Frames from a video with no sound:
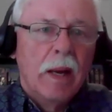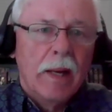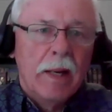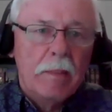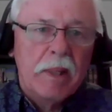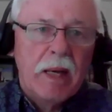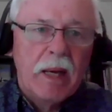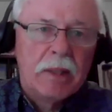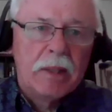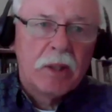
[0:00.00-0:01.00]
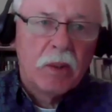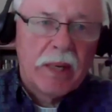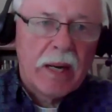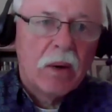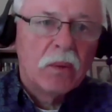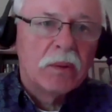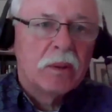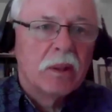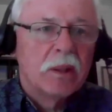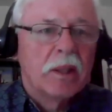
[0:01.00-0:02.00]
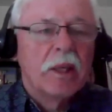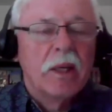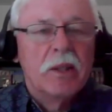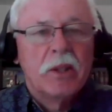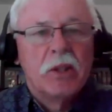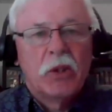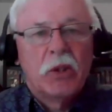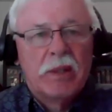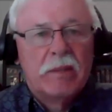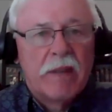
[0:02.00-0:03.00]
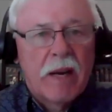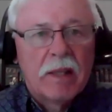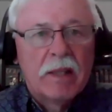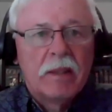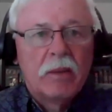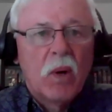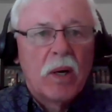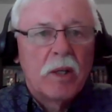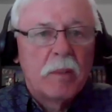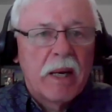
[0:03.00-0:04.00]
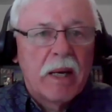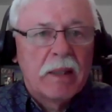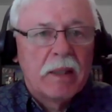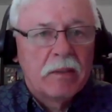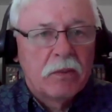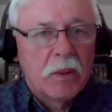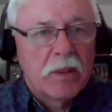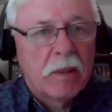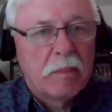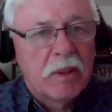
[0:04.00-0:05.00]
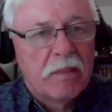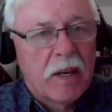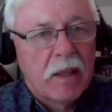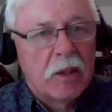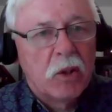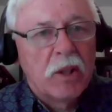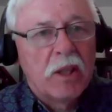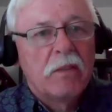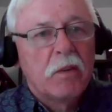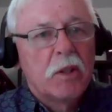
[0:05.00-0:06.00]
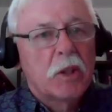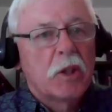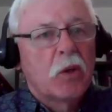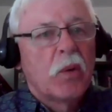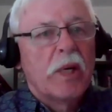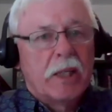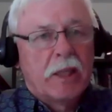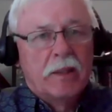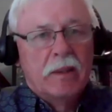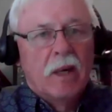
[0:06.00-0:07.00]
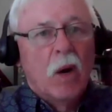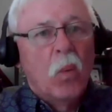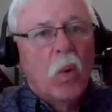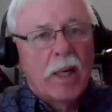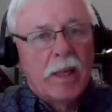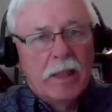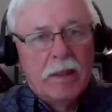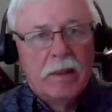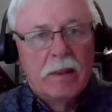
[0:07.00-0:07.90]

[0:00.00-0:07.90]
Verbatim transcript: And he began to go down into the Jordan Valley and wandered back and forth up in the valley looking for a creek, a wadi.